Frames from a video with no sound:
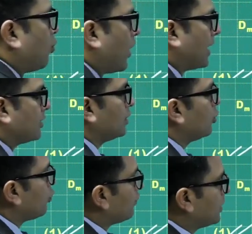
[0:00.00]
1
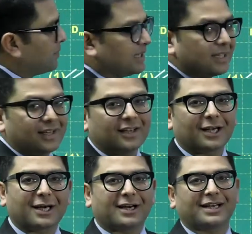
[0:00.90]
would be the
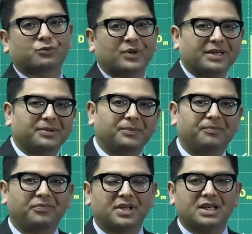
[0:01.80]
correct one.
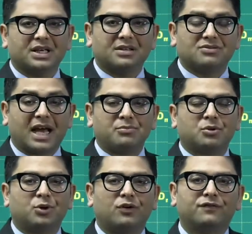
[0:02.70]
Time
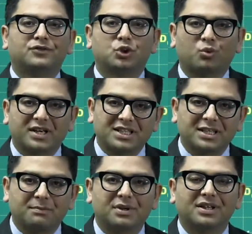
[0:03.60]
to move to question
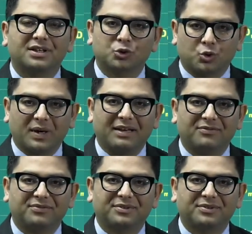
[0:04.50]
number 12.